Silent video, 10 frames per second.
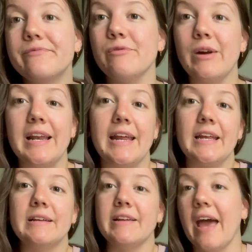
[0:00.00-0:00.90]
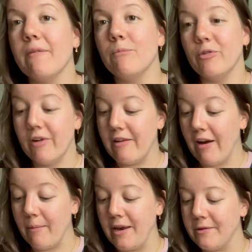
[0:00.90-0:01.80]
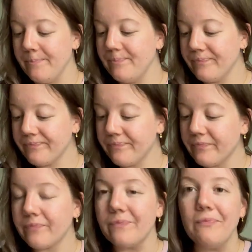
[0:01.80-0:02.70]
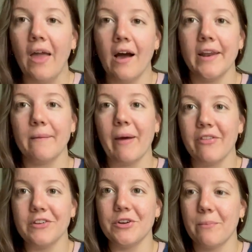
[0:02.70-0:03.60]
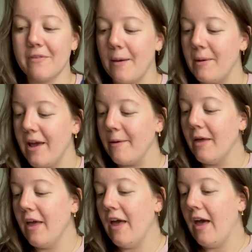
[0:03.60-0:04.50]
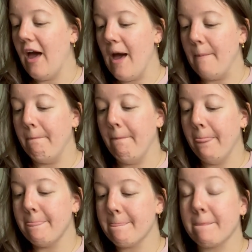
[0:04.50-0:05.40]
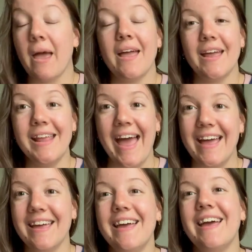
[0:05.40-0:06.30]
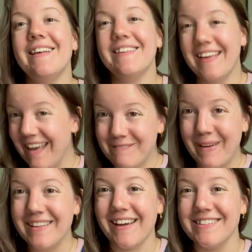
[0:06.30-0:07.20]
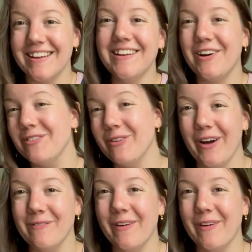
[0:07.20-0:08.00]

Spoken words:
really, yeah, would really recommend. I'll link both the shops down below. And yeah, big tangent on what I'm